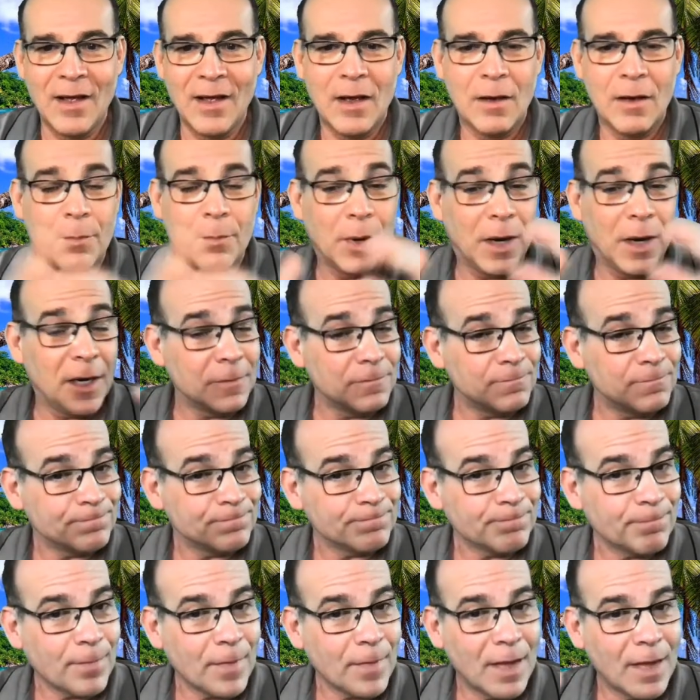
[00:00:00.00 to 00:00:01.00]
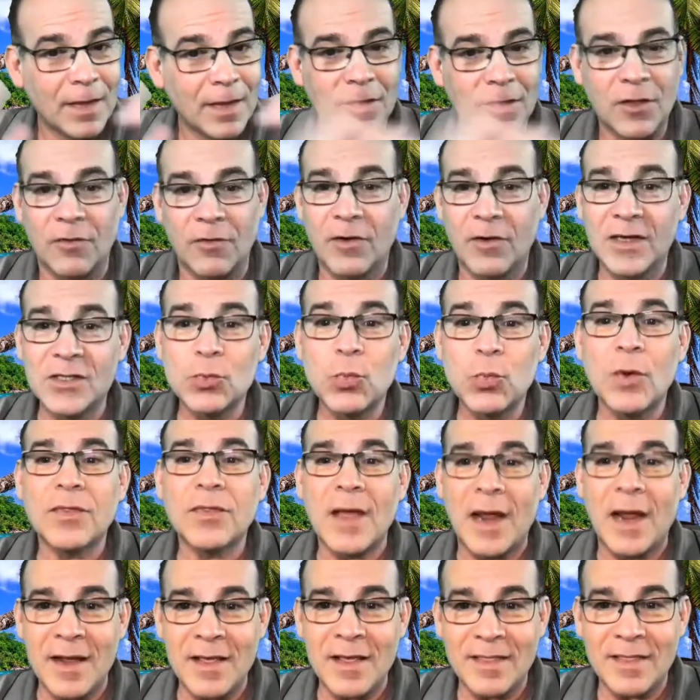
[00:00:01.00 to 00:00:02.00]
but there is with
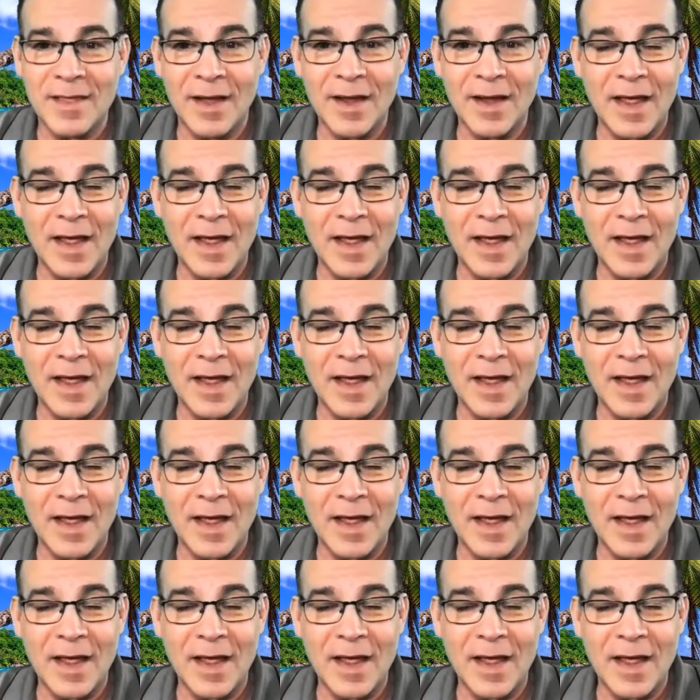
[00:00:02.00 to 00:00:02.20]
anything,